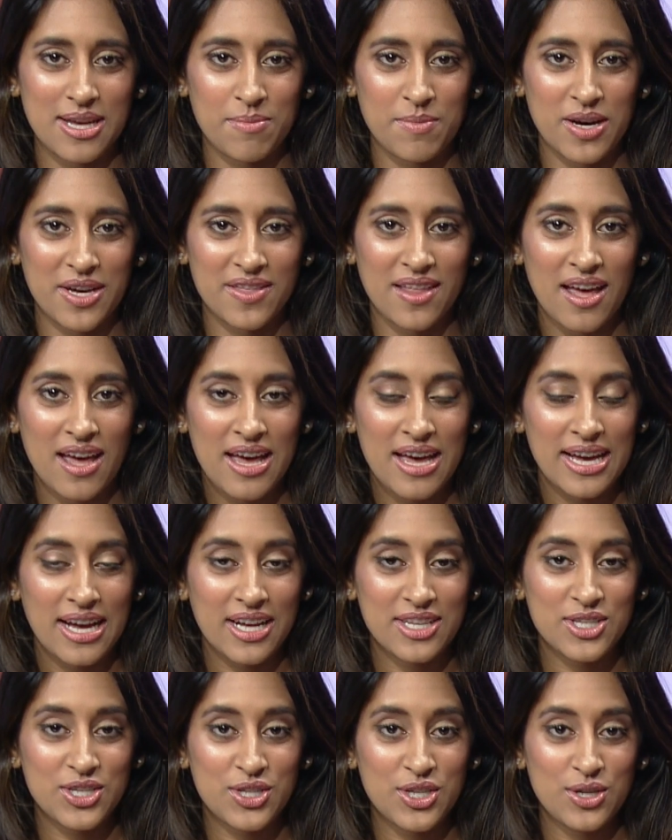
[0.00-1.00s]
Samad.
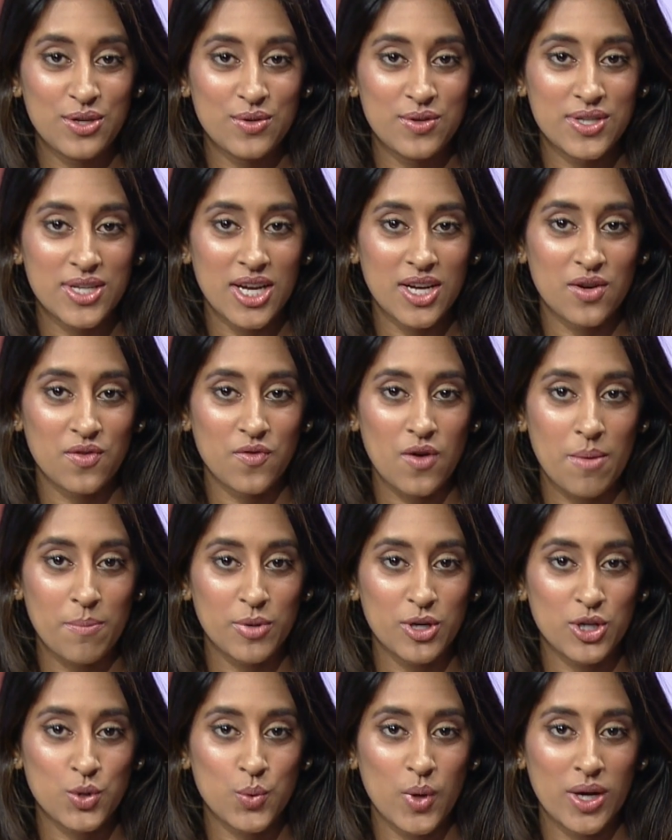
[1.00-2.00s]
It's Tuesday,
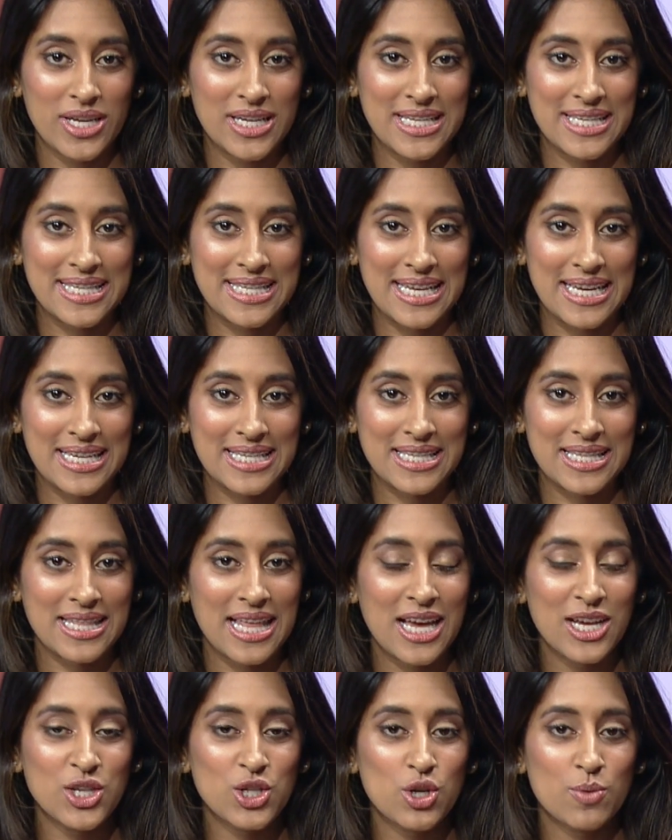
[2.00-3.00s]
November 26th.
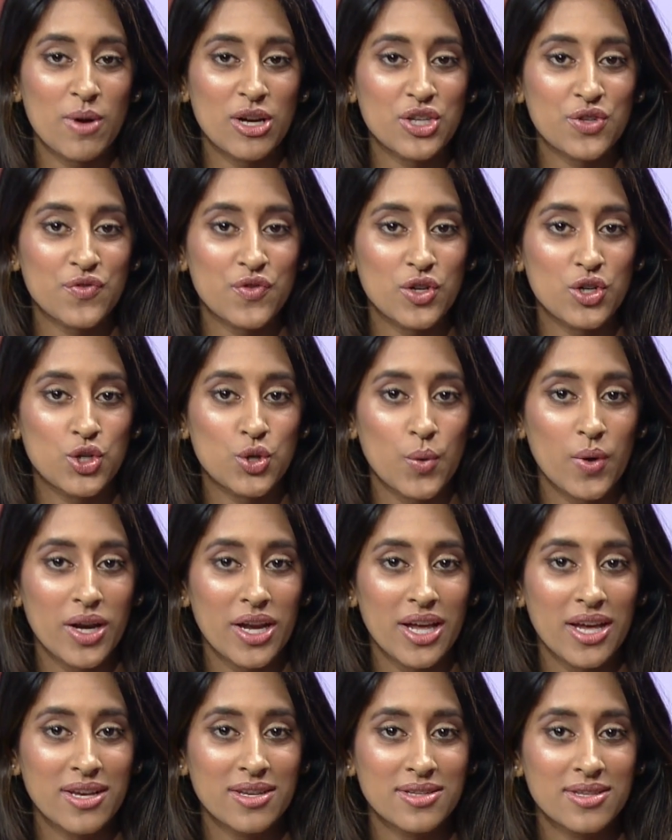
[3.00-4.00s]
Thanks so much for
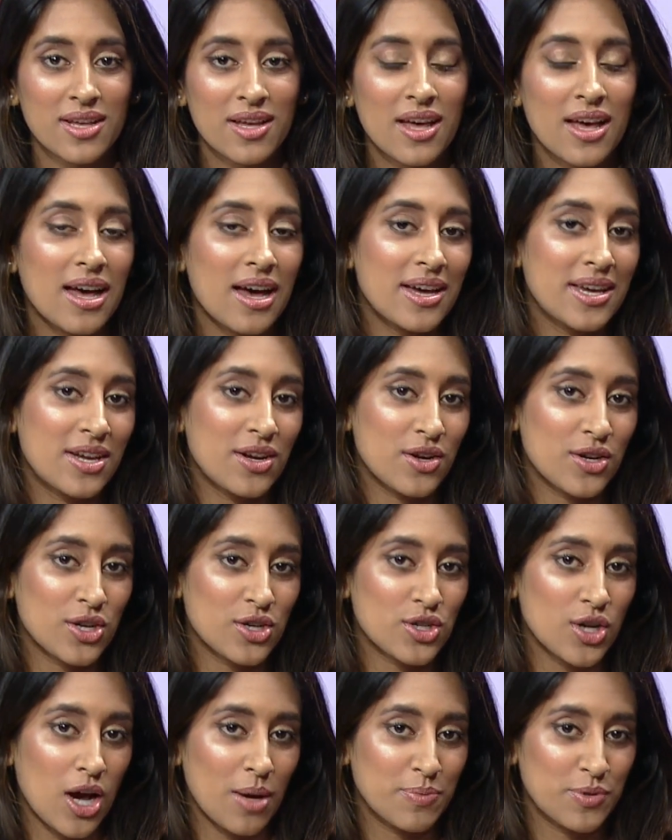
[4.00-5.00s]
joining. Here are your
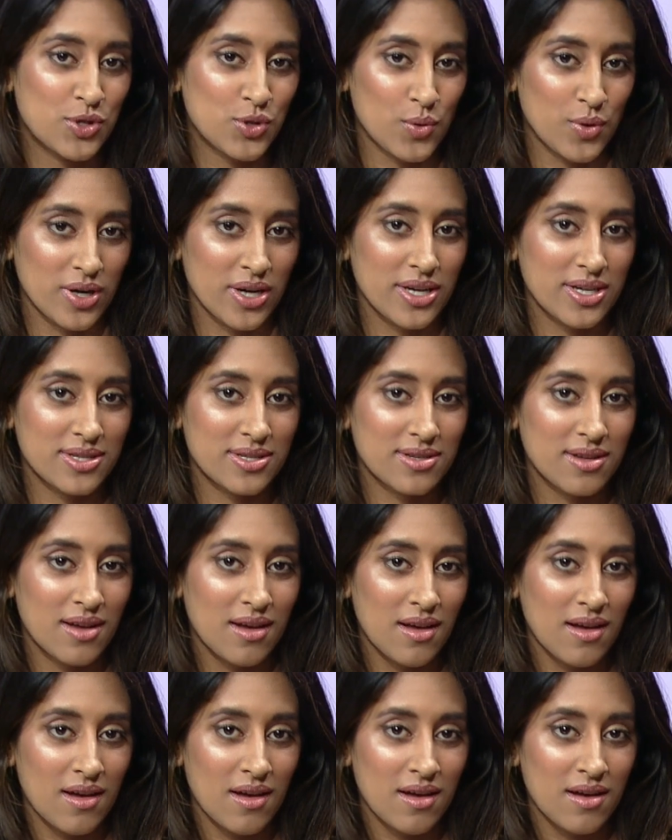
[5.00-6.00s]
top stories.
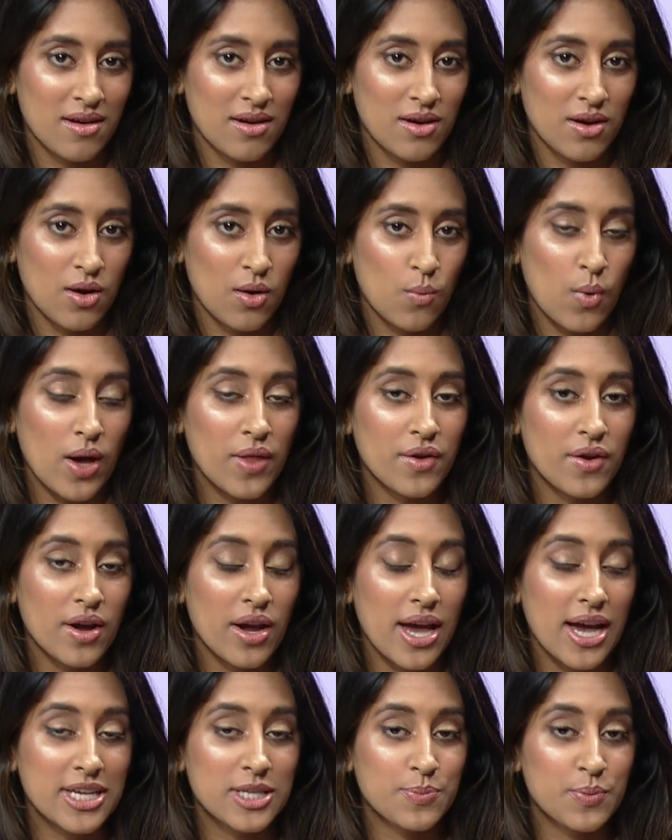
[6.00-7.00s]
Weather
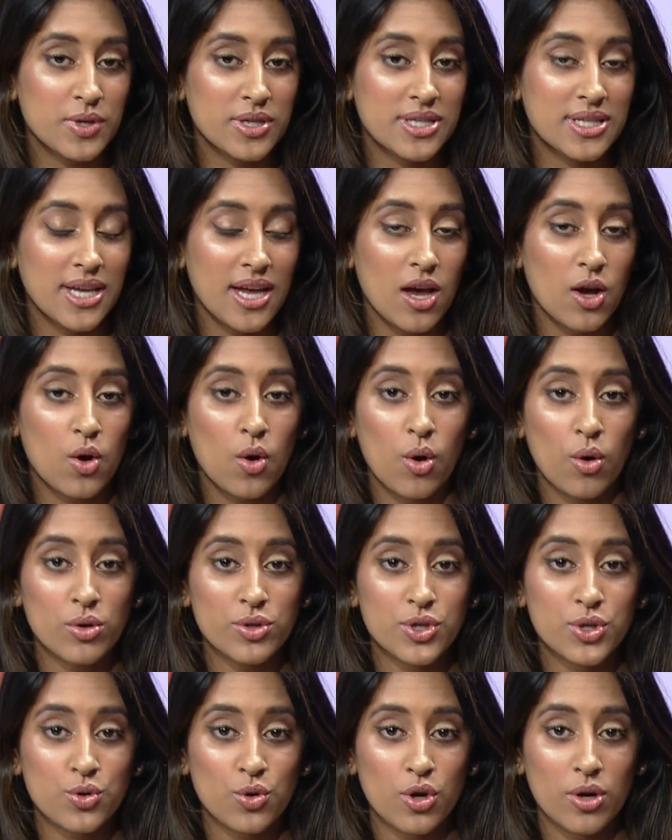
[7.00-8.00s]
experts say a
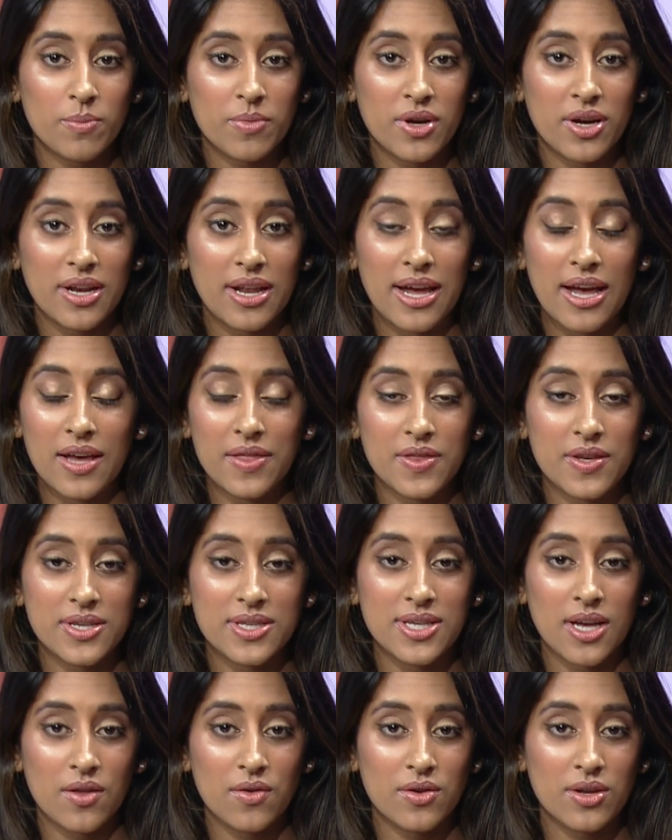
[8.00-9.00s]
cold storm could hit the
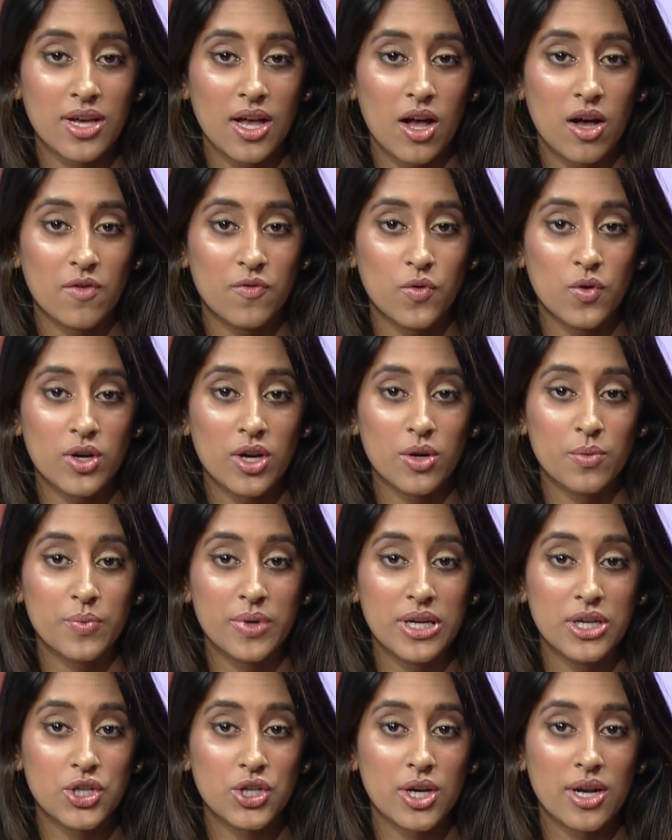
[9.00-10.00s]
Southern California
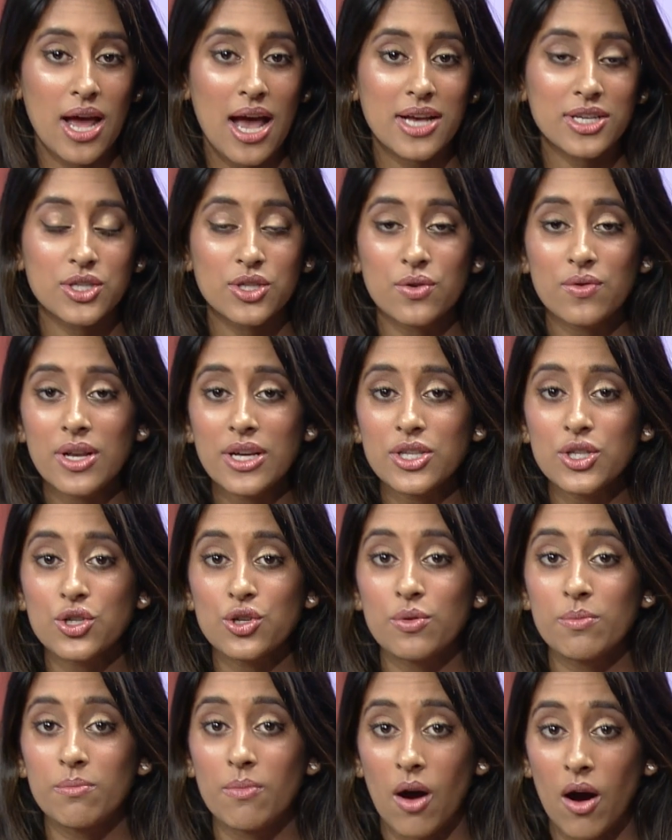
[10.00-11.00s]
region as soon as
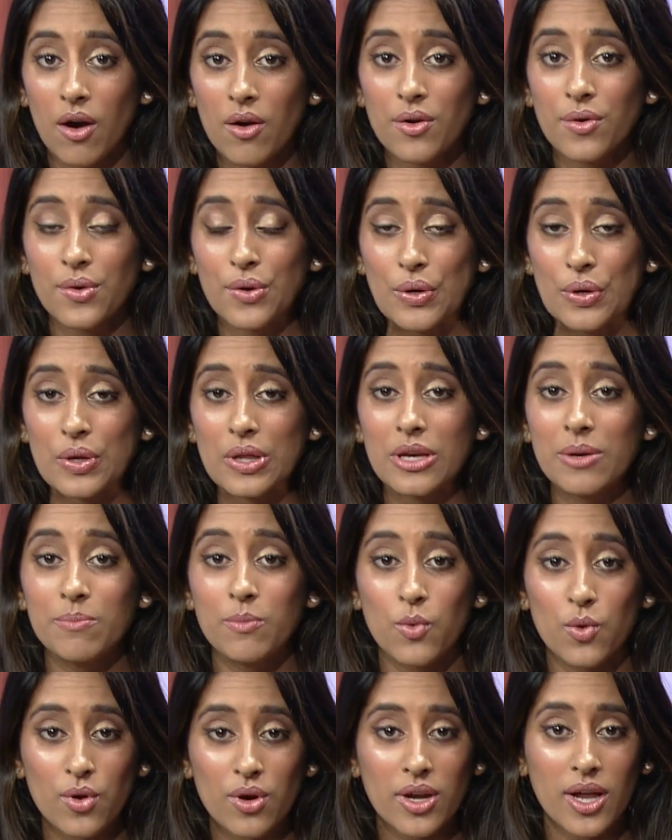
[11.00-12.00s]
tomorrow early
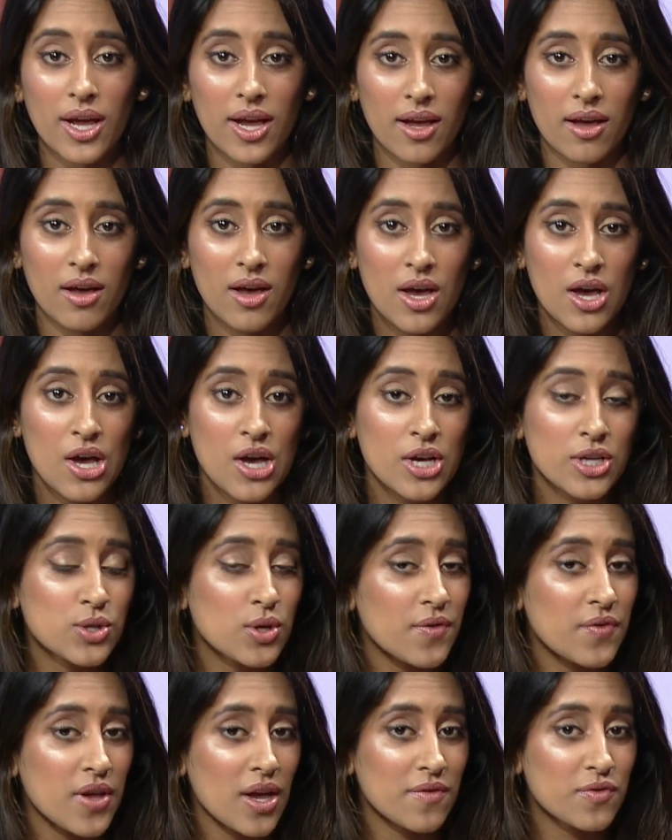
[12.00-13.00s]
morning.
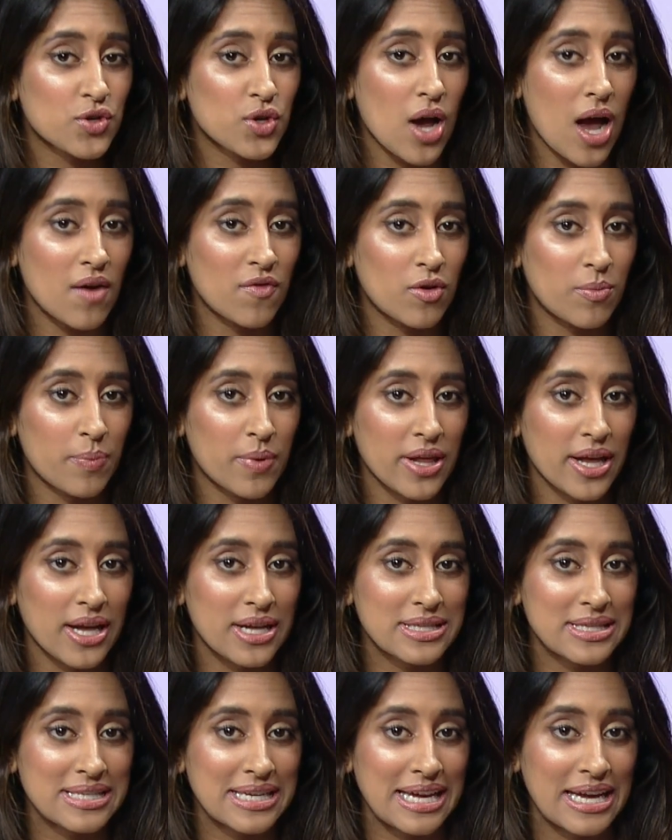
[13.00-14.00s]
So if you have travel
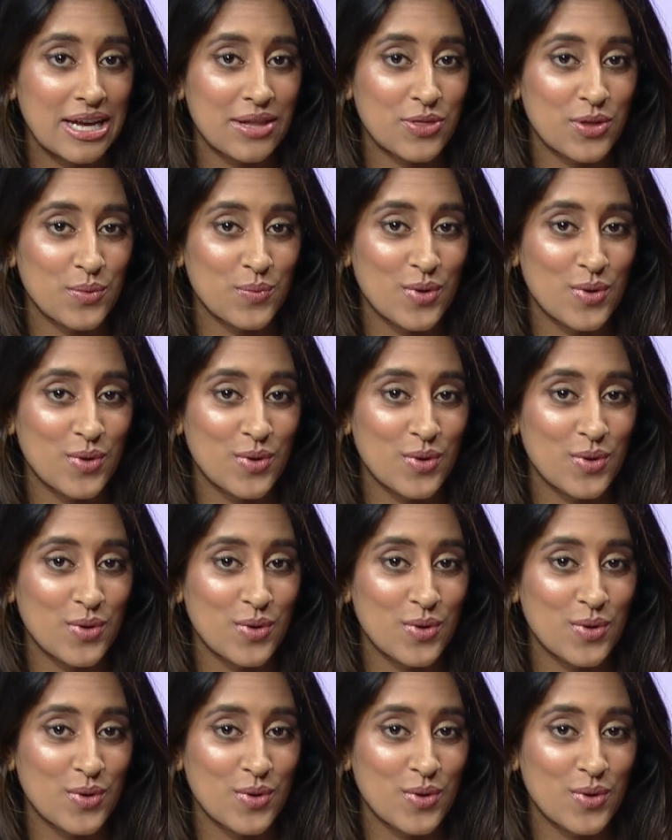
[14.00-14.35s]
plans to hit the